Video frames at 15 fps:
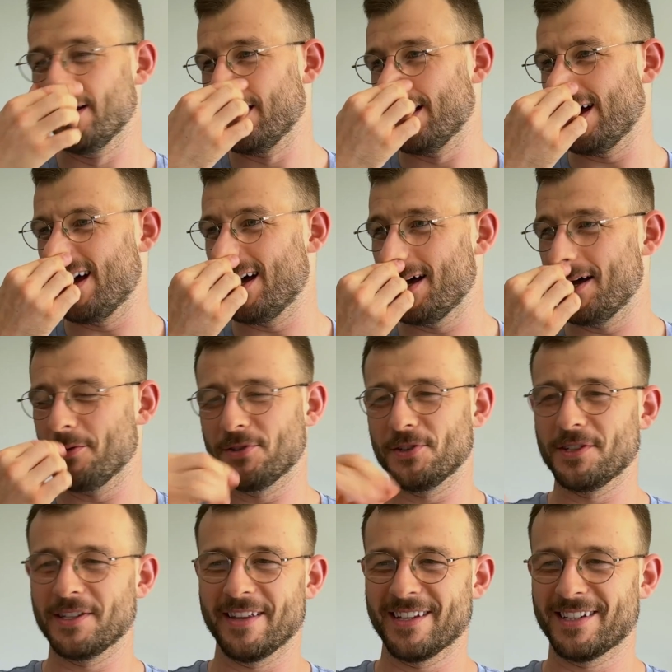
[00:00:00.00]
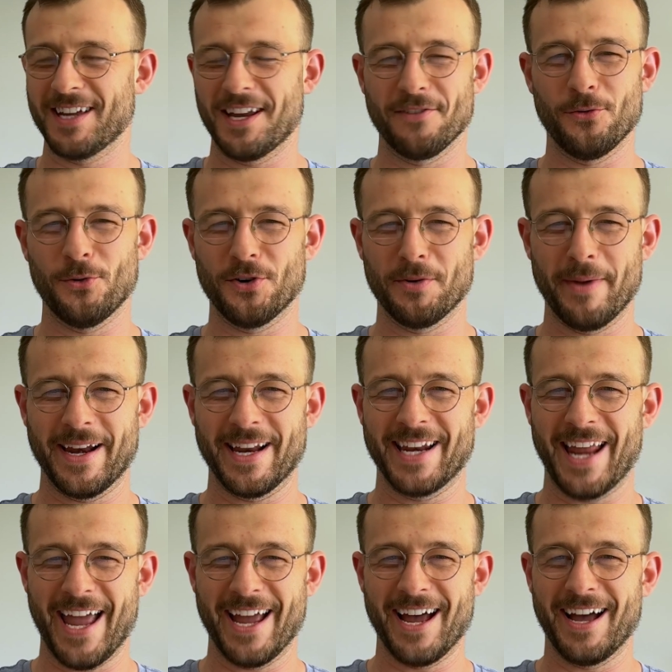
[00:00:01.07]
I was using this kind of automated
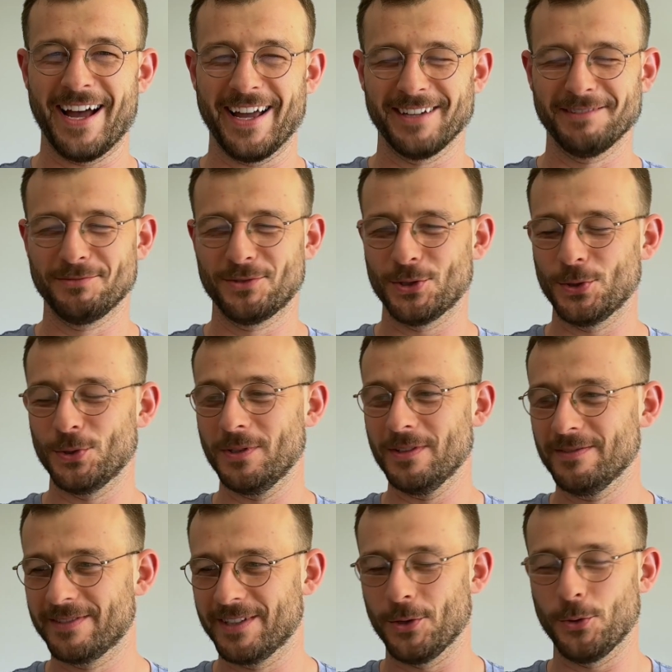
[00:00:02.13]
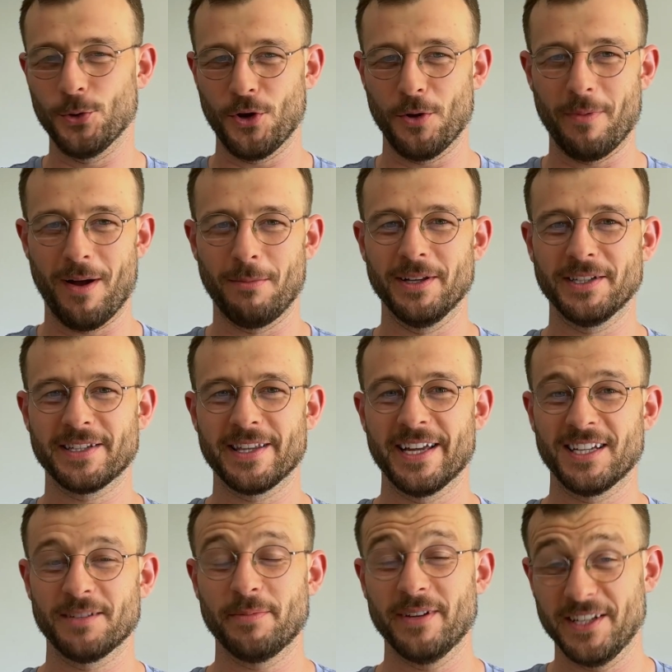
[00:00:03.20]
AI tool to auto-publish
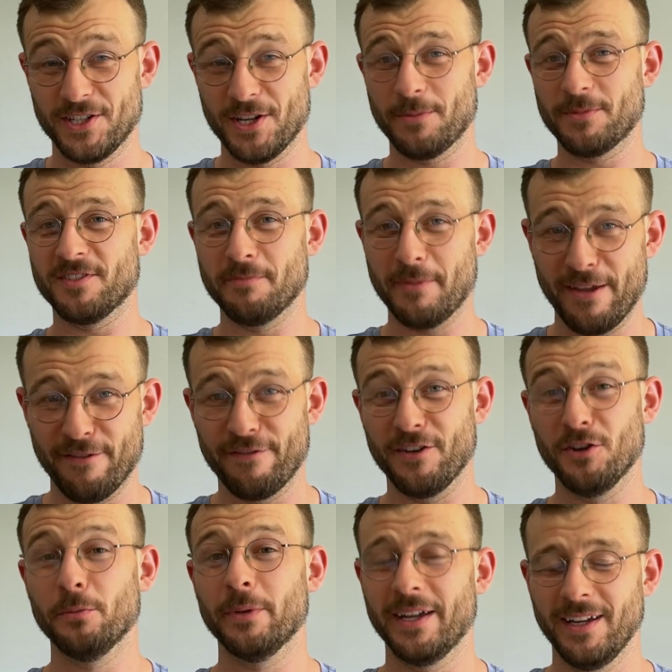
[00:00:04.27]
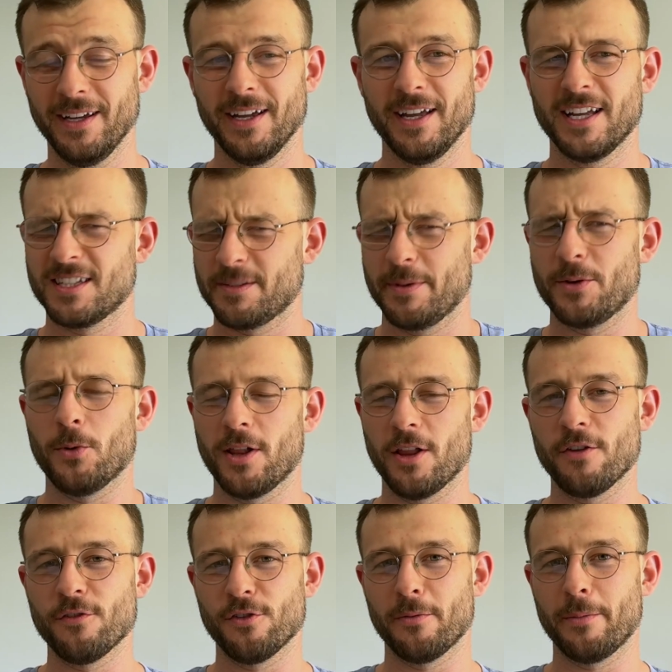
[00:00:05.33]
things. But in terms of me filming, it's been well
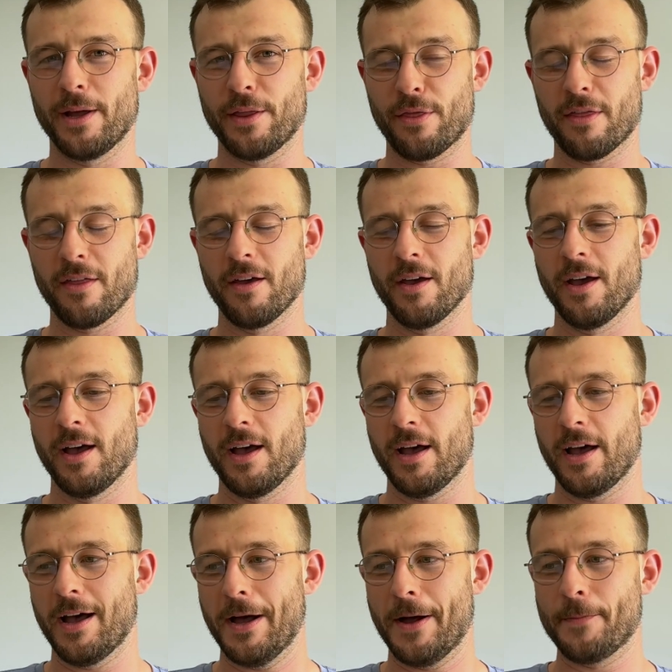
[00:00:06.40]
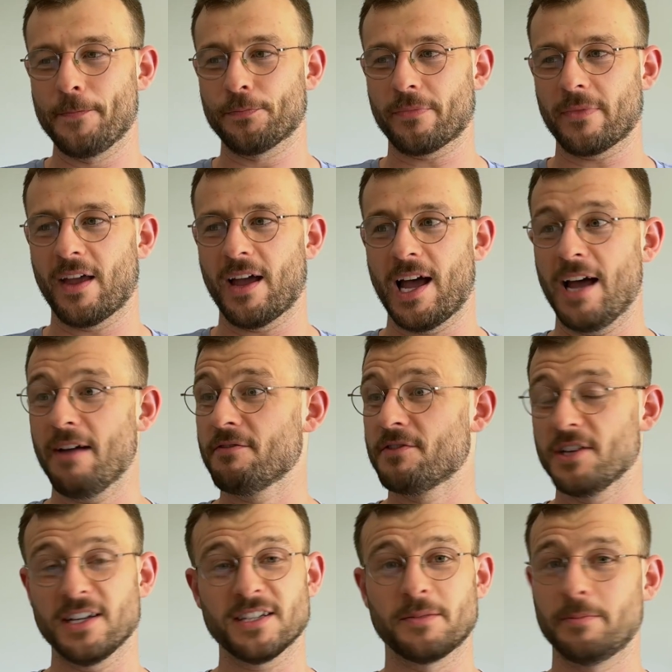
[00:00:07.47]
over a month. Um, I've
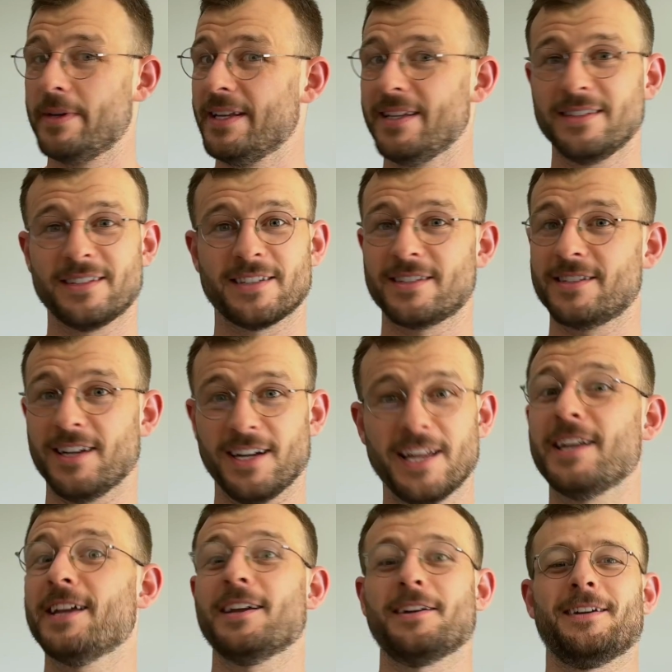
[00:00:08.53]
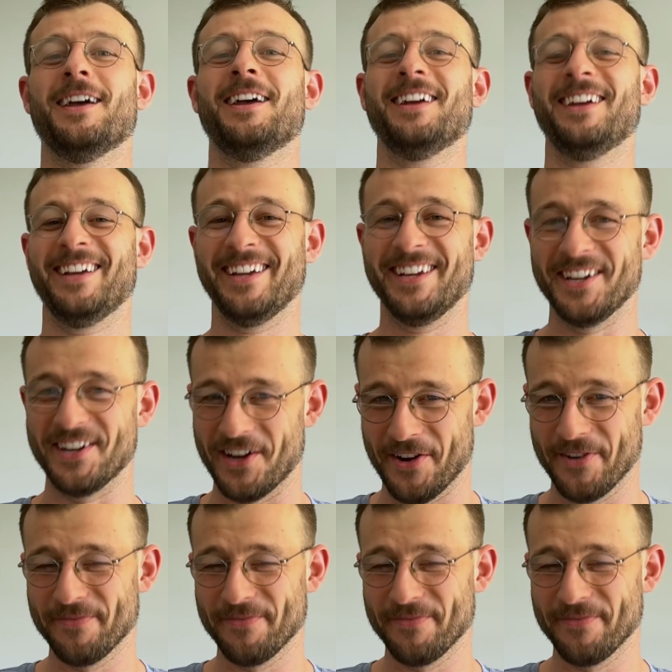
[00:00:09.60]
just been studying. You know,